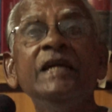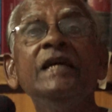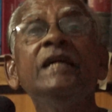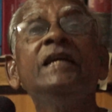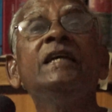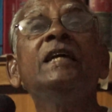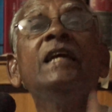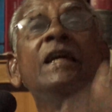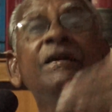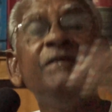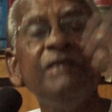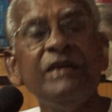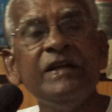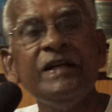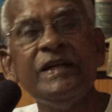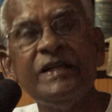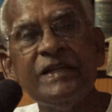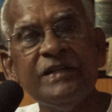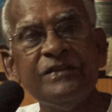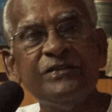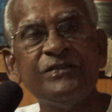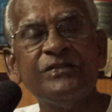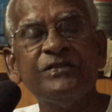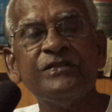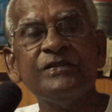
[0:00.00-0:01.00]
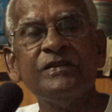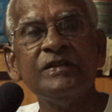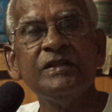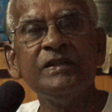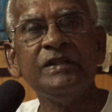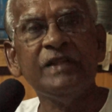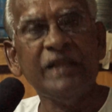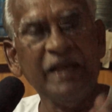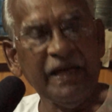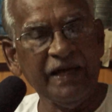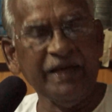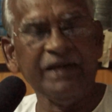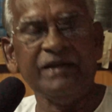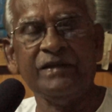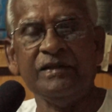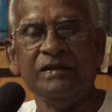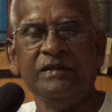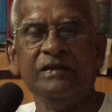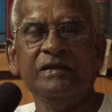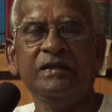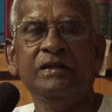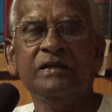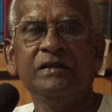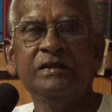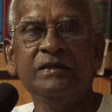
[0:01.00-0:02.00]
Even it is there,
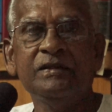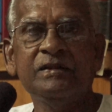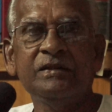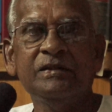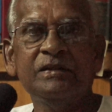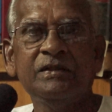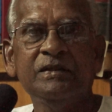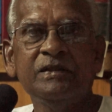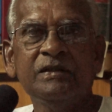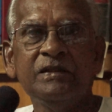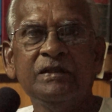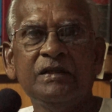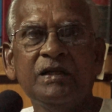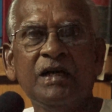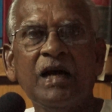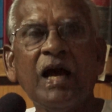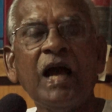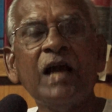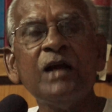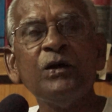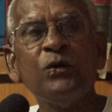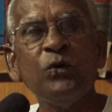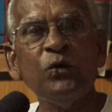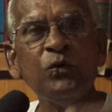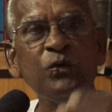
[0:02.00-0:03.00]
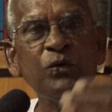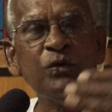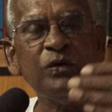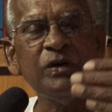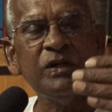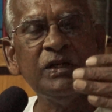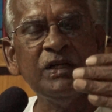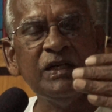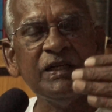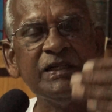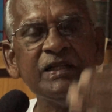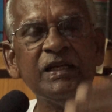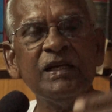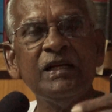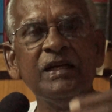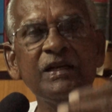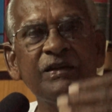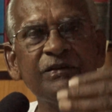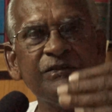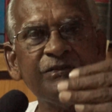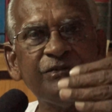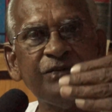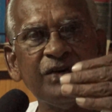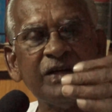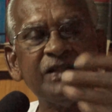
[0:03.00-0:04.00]
I go a little
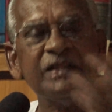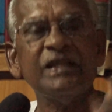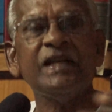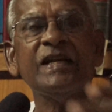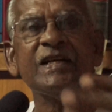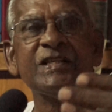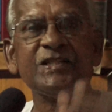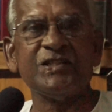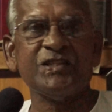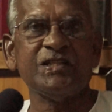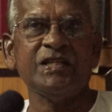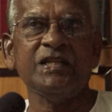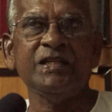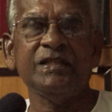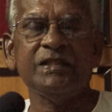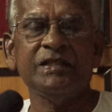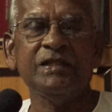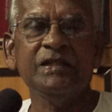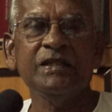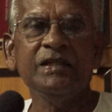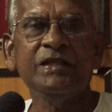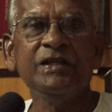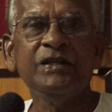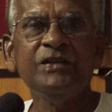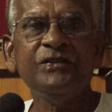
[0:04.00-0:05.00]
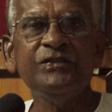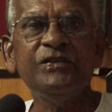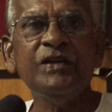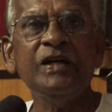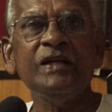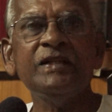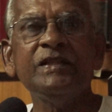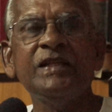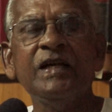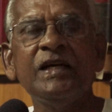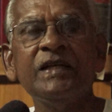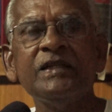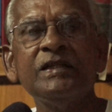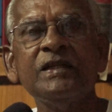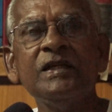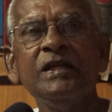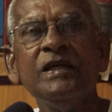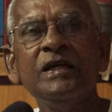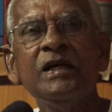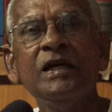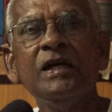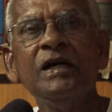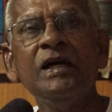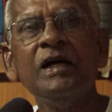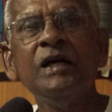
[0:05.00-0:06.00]
further extent saying that
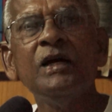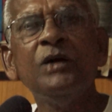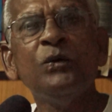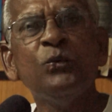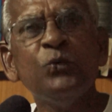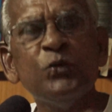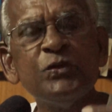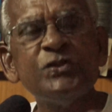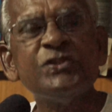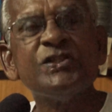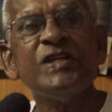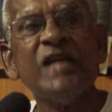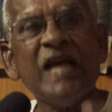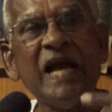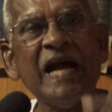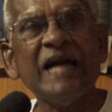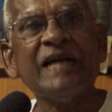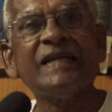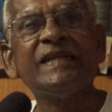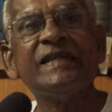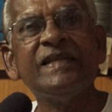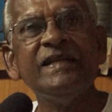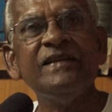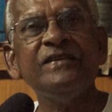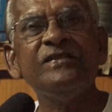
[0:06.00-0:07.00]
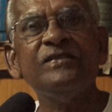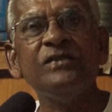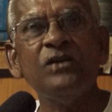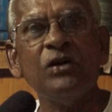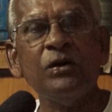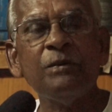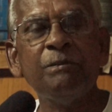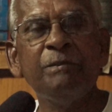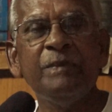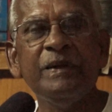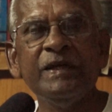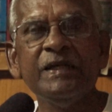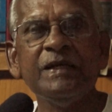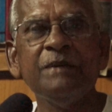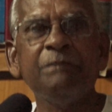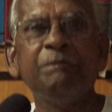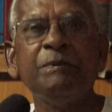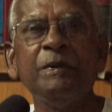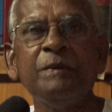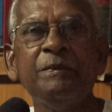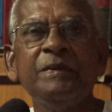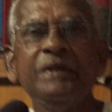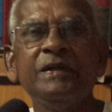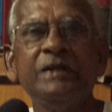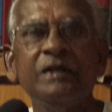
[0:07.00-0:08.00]
which act is not being
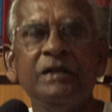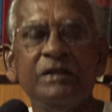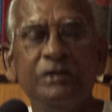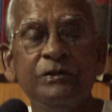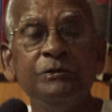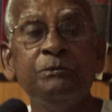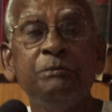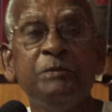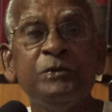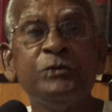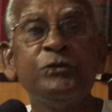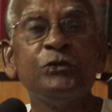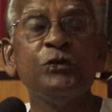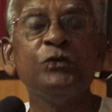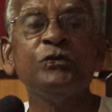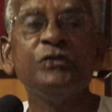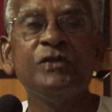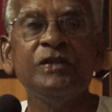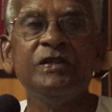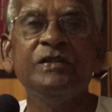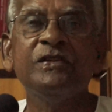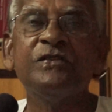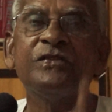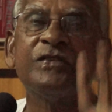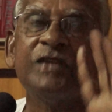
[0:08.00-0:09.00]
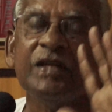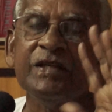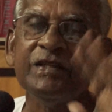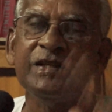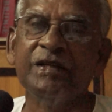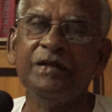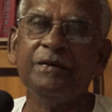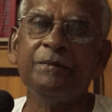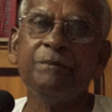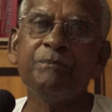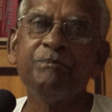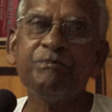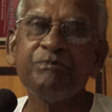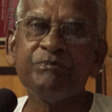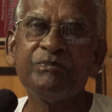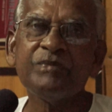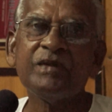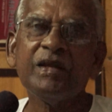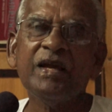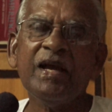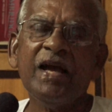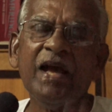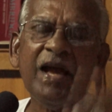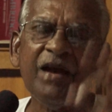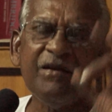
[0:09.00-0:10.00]
misused in this country?
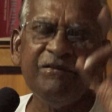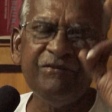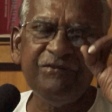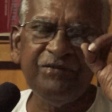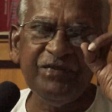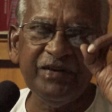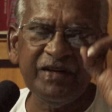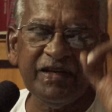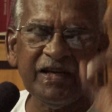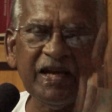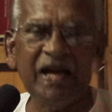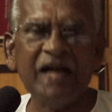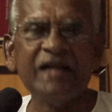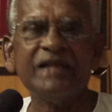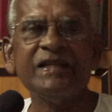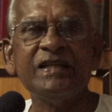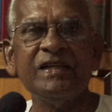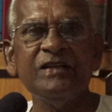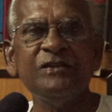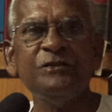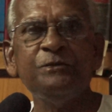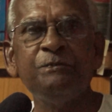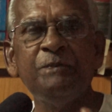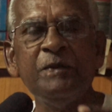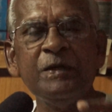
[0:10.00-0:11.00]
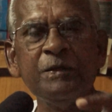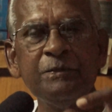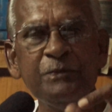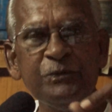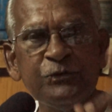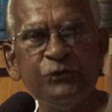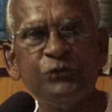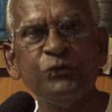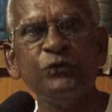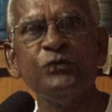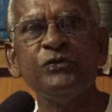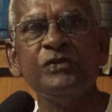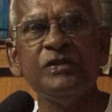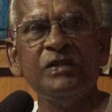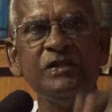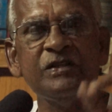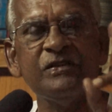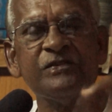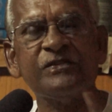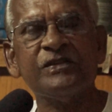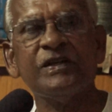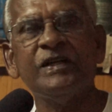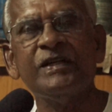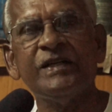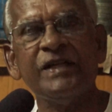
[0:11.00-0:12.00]
Every act is being misused in
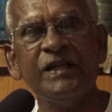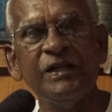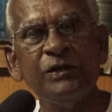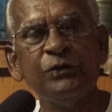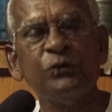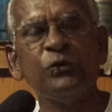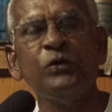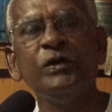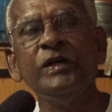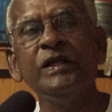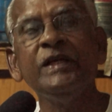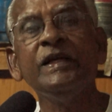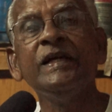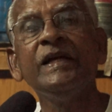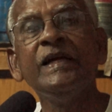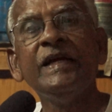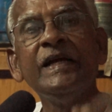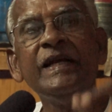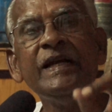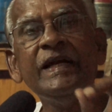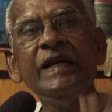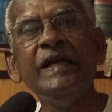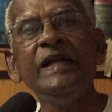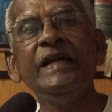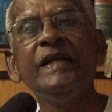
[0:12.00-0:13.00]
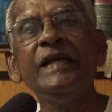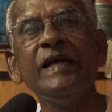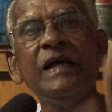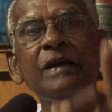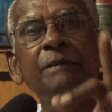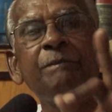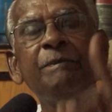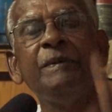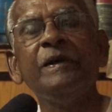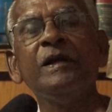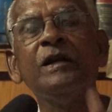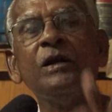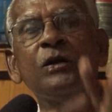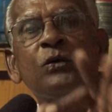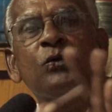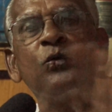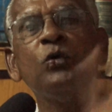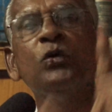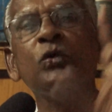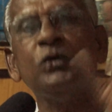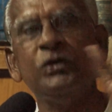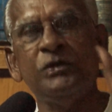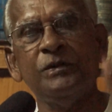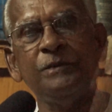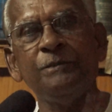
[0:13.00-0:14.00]
this country, including Indian Penal
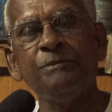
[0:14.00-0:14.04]
Code.